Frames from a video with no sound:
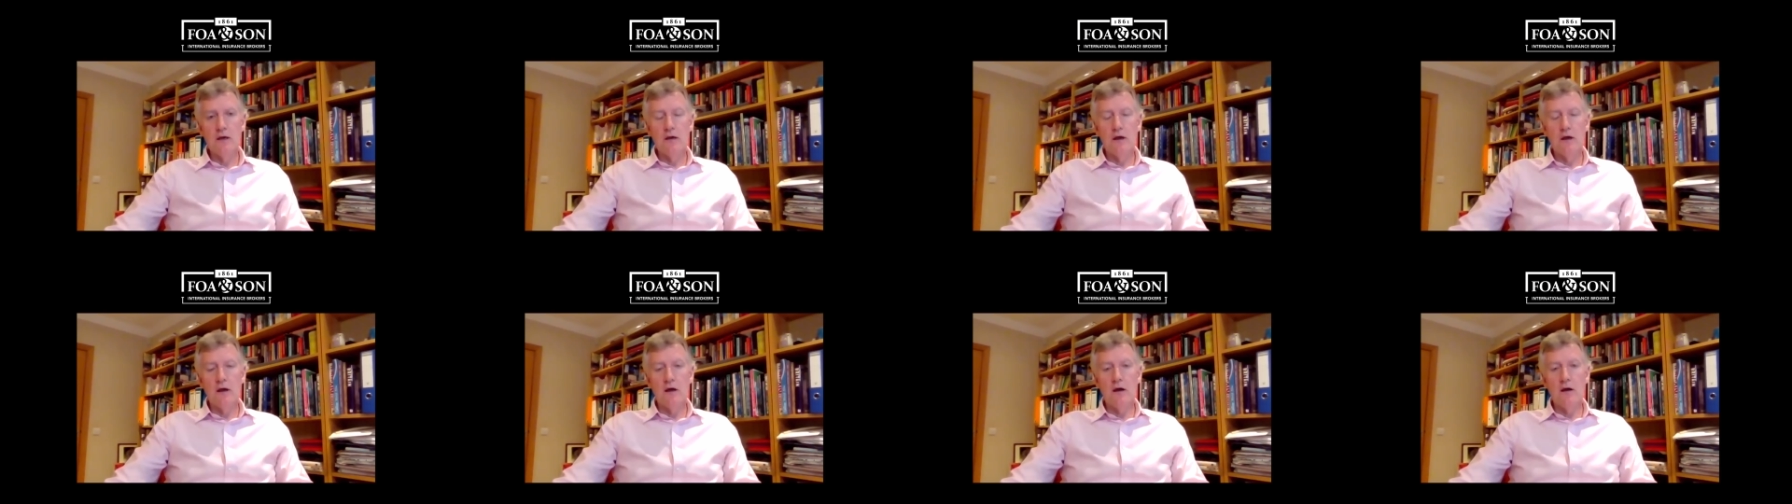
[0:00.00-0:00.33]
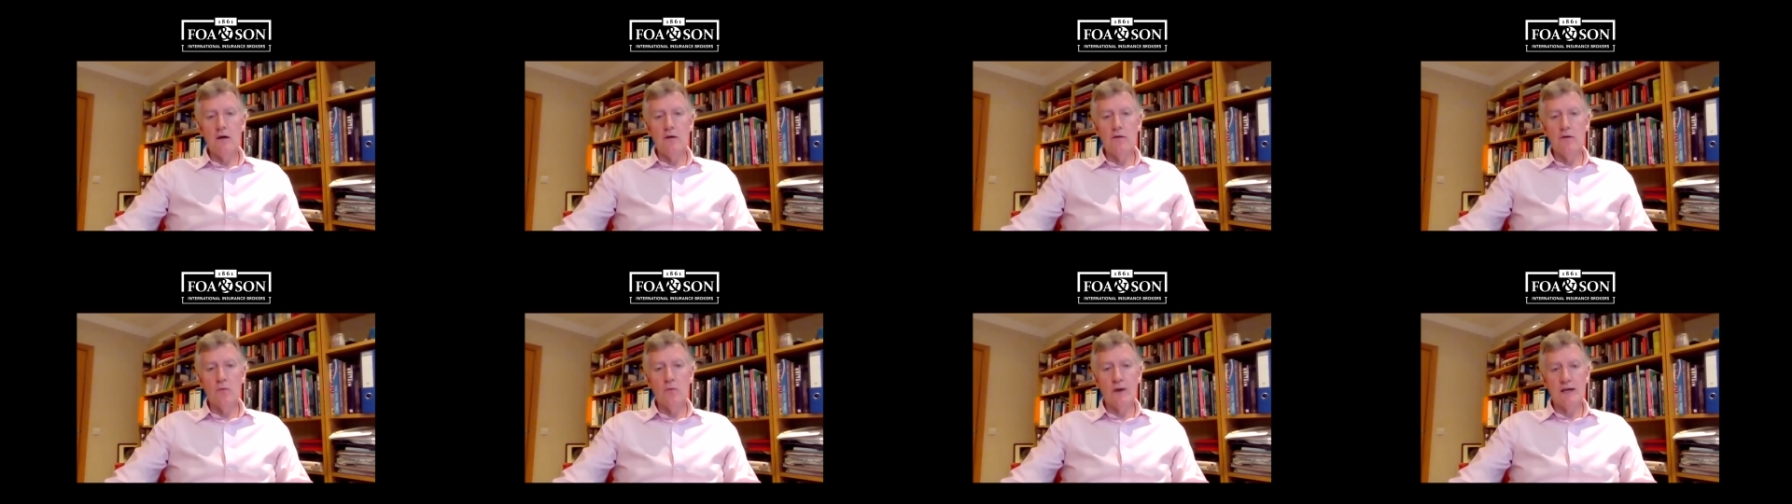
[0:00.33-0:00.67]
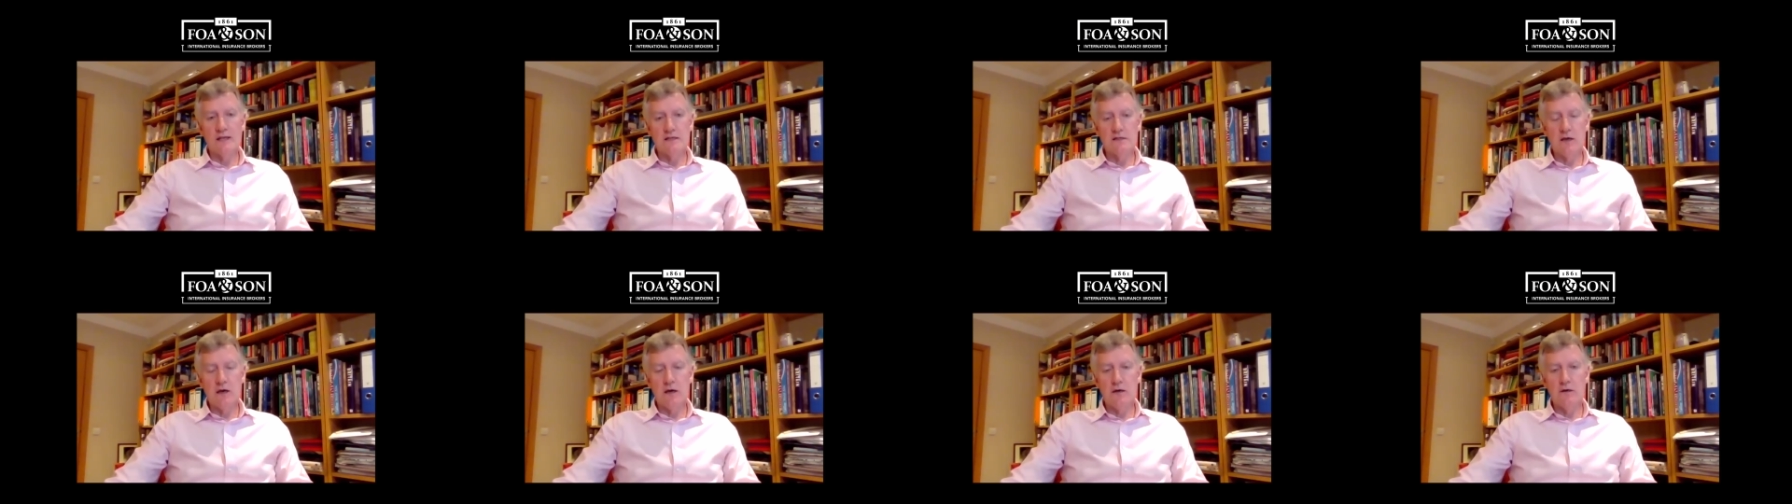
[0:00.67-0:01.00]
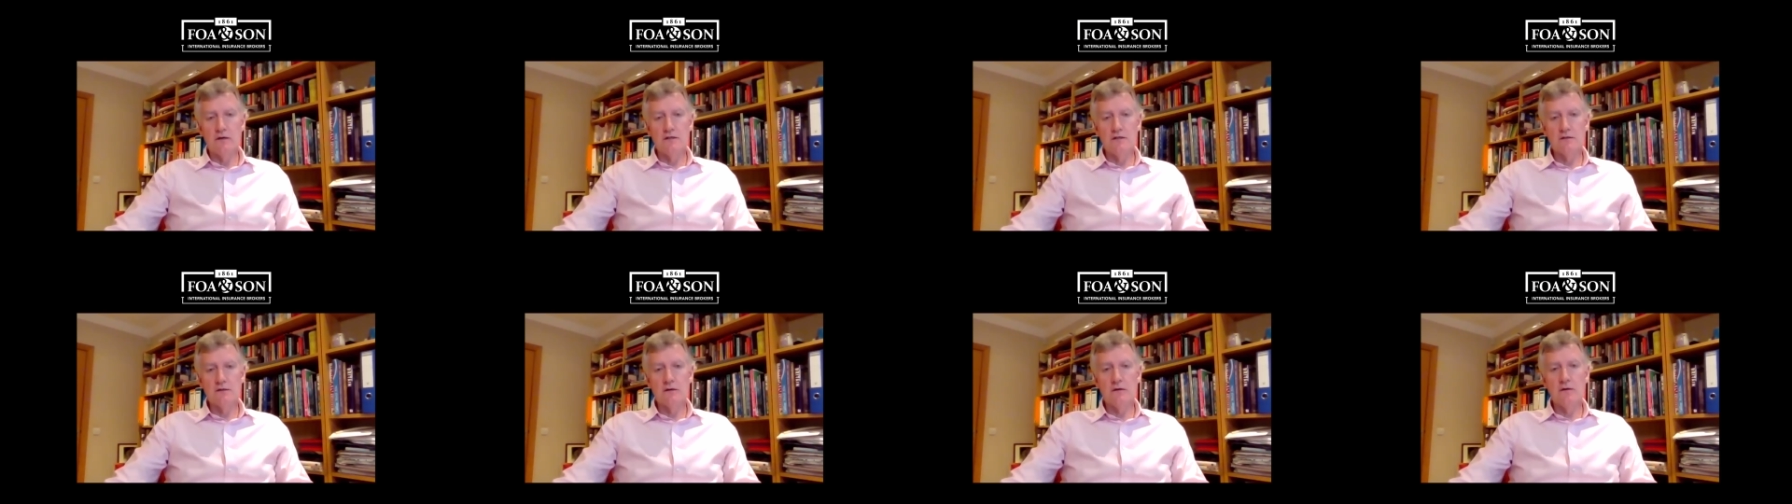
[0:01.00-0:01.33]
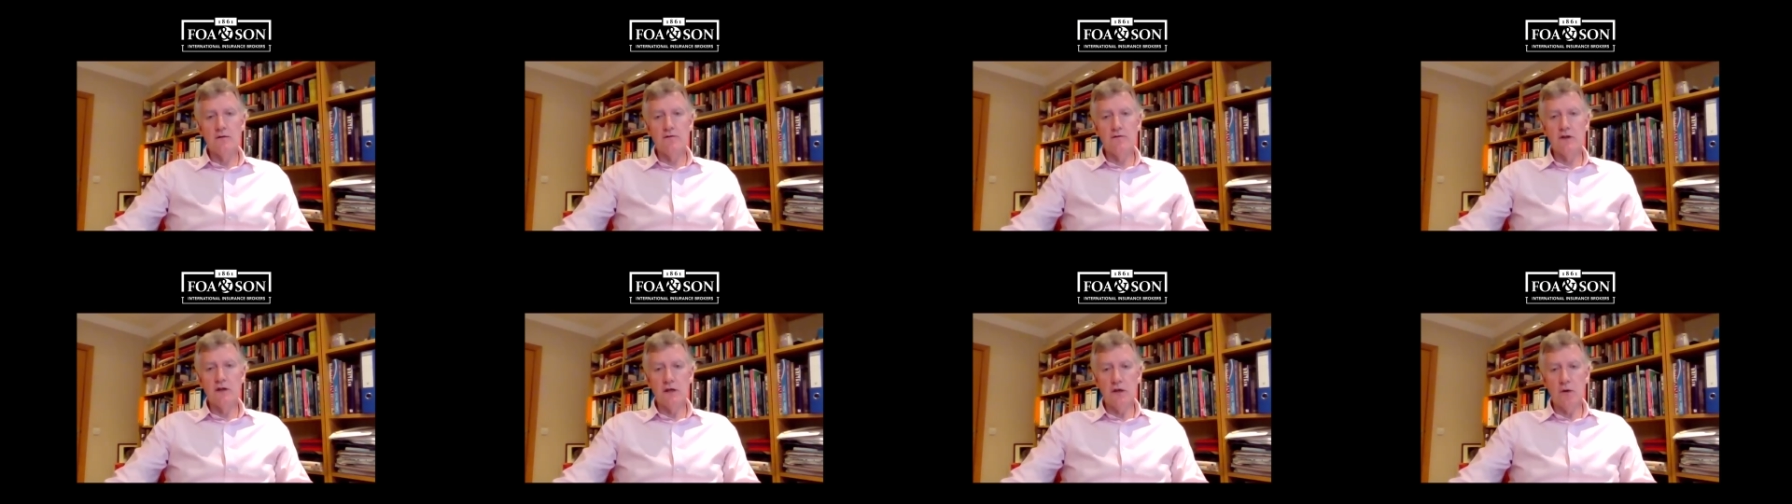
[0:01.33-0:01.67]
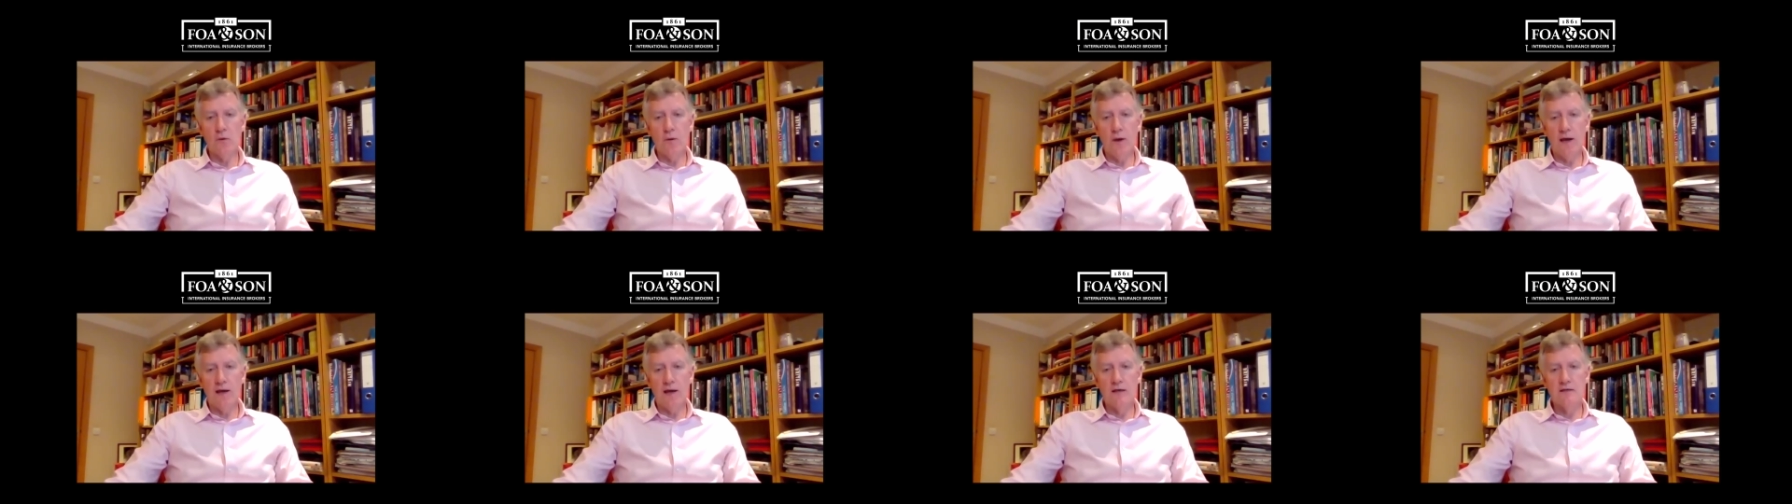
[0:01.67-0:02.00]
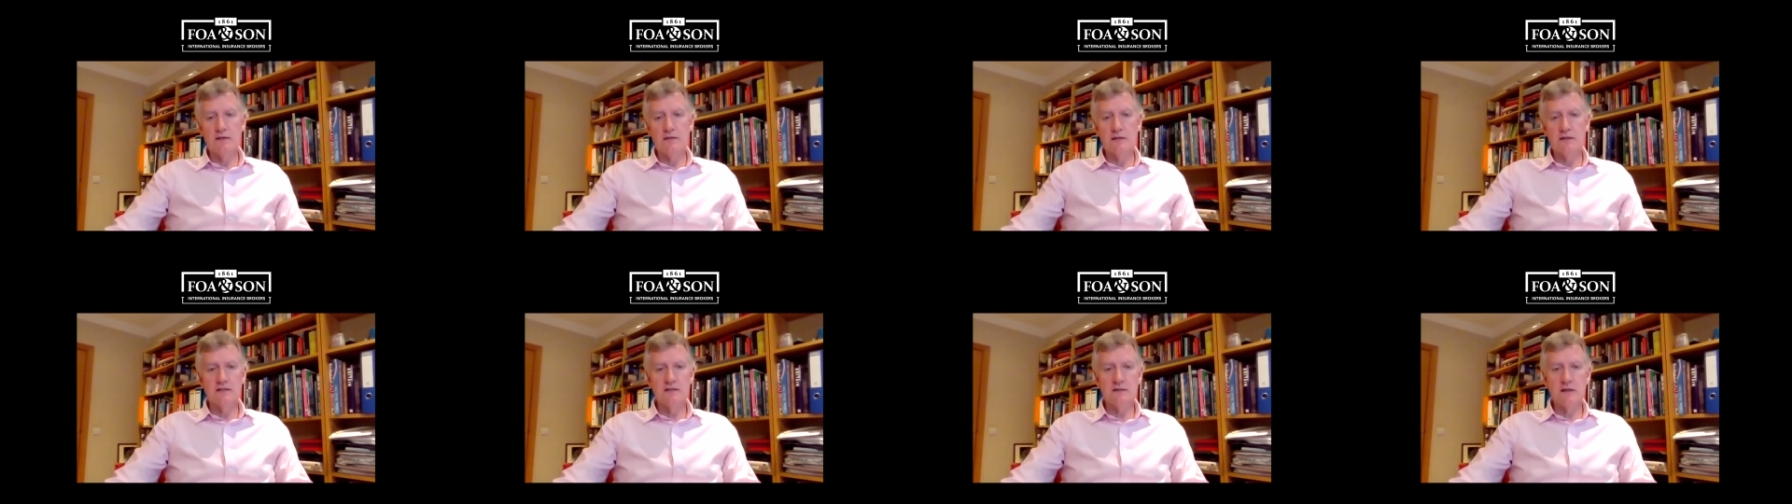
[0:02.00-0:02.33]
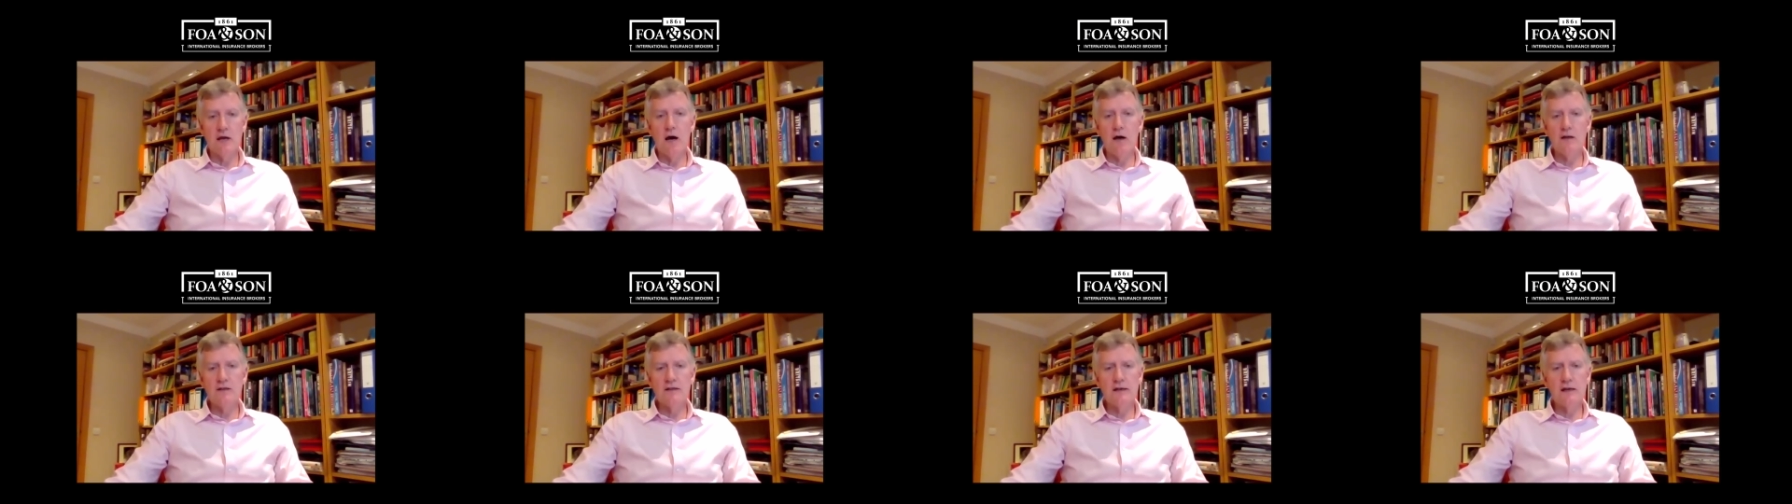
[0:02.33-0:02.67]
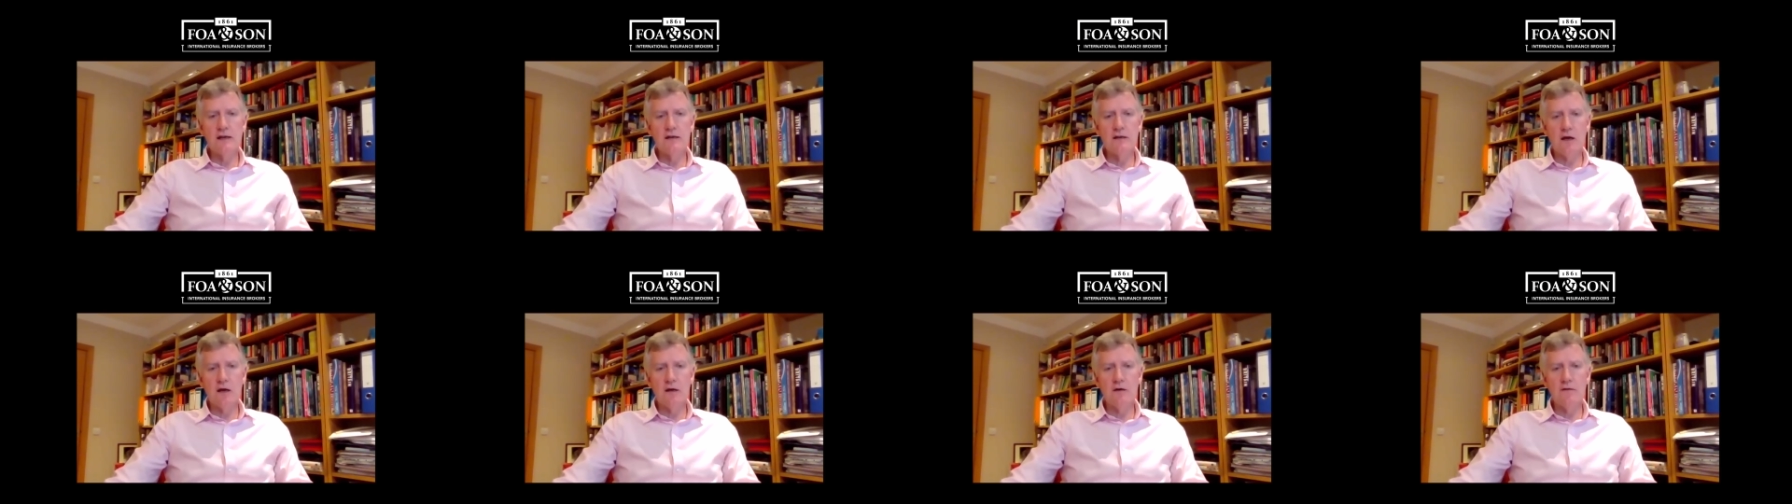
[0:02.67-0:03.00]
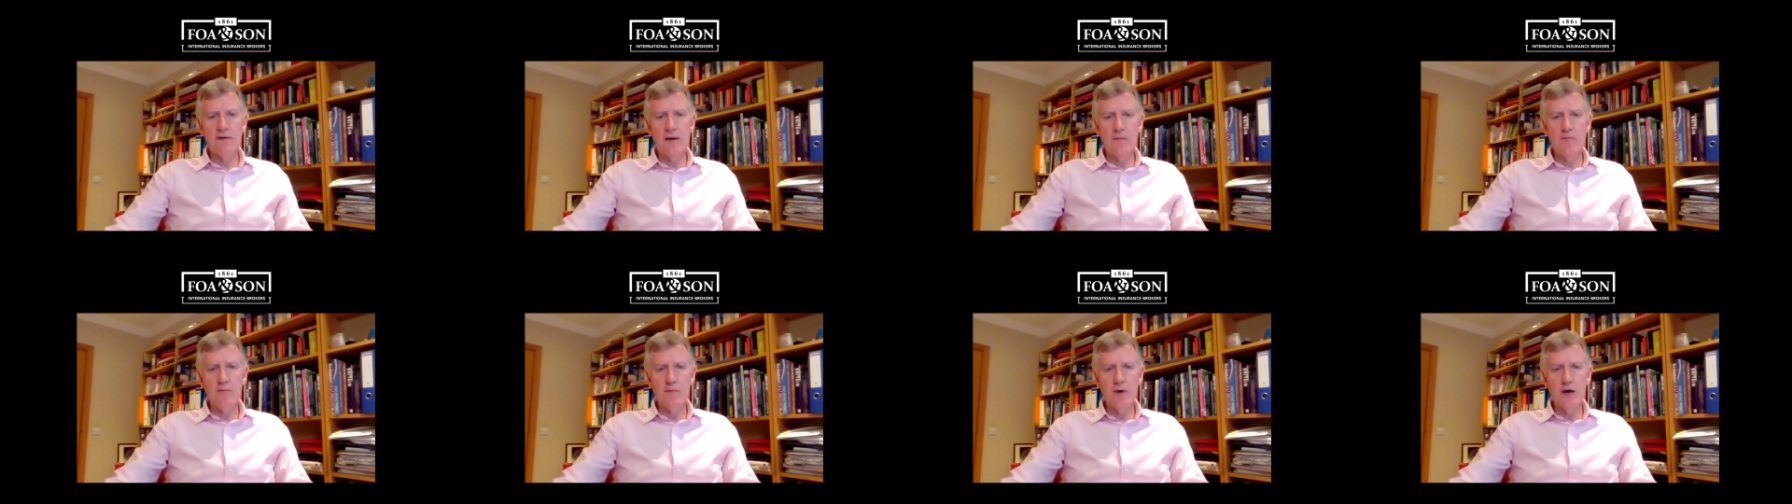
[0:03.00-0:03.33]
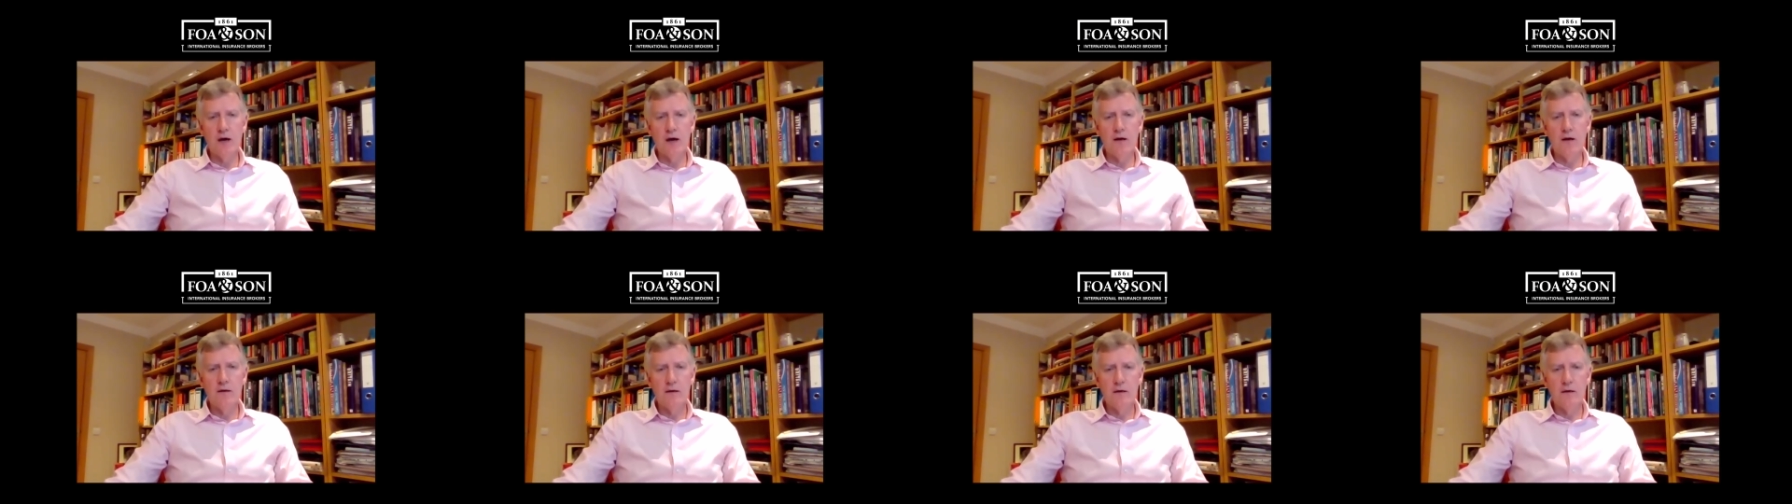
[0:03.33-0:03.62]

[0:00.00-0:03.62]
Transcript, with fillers: the west coast of the US. It started in November.